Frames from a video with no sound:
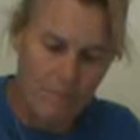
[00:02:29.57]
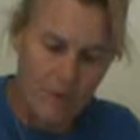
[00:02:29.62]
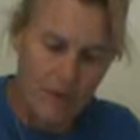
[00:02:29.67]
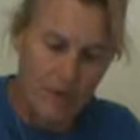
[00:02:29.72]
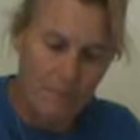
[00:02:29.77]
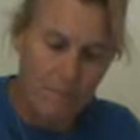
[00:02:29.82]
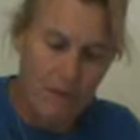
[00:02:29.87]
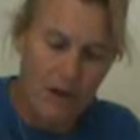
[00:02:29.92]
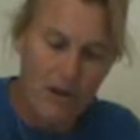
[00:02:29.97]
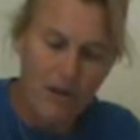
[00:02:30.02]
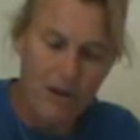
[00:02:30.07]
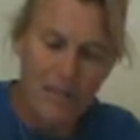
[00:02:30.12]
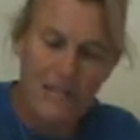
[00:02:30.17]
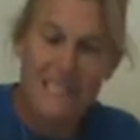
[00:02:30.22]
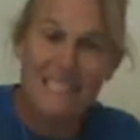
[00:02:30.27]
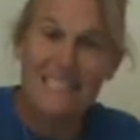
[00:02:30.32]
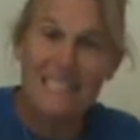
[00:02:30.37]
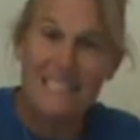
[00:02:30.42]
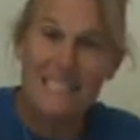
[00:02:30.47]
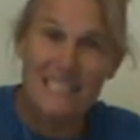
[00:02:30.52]
peanut butter in
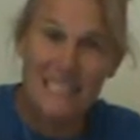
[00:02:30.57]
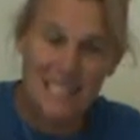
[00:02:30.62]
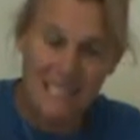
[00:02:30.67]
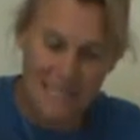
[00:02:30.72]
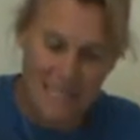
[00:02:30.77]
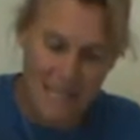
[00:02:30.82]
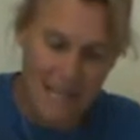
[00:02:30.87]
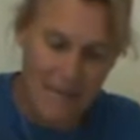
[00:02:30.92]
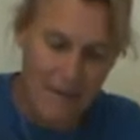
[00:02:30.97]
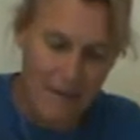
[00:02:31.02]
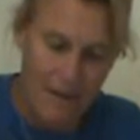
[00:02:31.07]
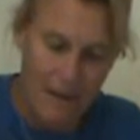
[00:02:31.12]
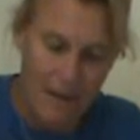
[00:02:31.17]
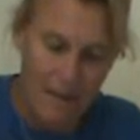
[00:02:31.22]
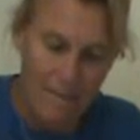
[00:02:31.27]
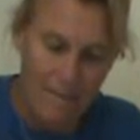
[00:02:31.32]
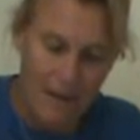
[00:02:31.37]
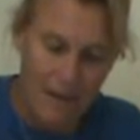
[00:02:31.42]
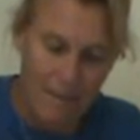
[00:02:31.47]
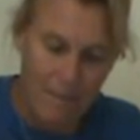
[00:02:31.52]
consistency
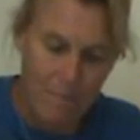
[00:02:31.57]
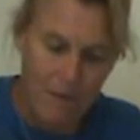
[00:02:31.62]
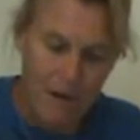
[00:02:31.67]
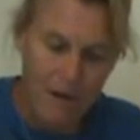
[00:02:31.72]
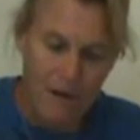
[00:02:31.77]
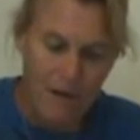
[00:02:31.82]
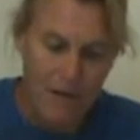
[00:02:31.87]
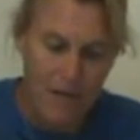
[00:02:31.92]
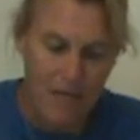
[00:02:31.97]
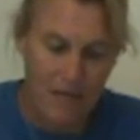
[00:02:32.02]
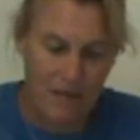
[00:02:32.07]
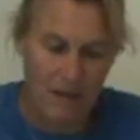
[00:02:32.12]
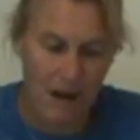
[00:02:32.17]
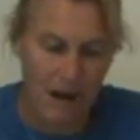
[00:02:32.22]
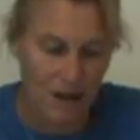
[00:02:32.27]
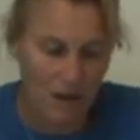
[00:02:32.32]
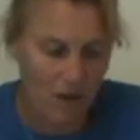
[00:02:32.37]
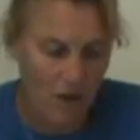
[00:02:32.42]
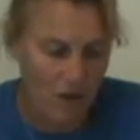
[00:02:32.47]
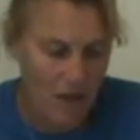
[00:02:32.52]
and peanut butter in
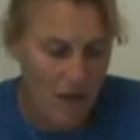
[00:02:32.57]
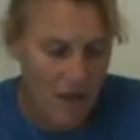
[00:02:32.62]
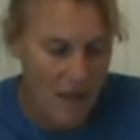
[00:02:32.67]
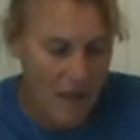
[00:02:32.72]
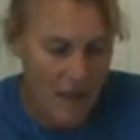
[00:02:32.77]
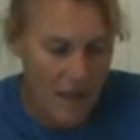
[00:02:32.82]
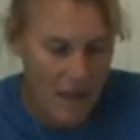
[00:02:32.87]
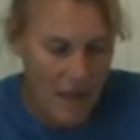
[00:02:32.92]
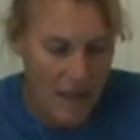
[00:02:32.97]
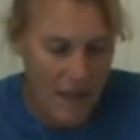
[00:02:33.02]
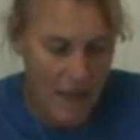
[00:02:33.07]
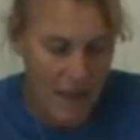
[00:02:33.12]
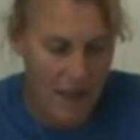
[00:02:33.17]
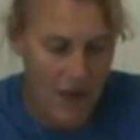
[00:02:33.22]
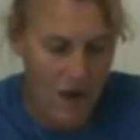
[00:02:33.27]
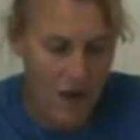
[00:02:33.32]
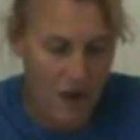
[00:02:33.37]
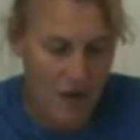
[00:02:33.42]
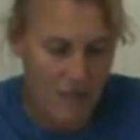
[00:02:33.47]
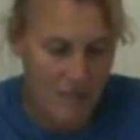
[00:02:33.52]
color,
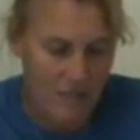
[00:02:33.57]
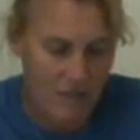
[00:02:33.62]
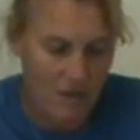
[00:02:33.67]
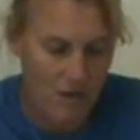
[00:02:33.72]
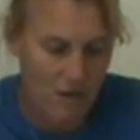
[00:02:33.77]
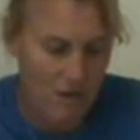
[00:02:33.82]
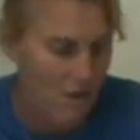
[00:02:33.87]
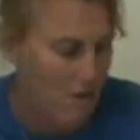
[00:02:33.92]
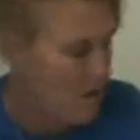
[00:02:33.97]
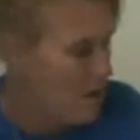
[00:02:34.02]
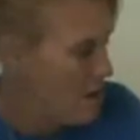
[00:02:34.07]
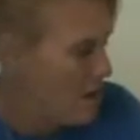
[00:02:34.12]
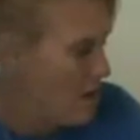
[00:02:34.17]
and also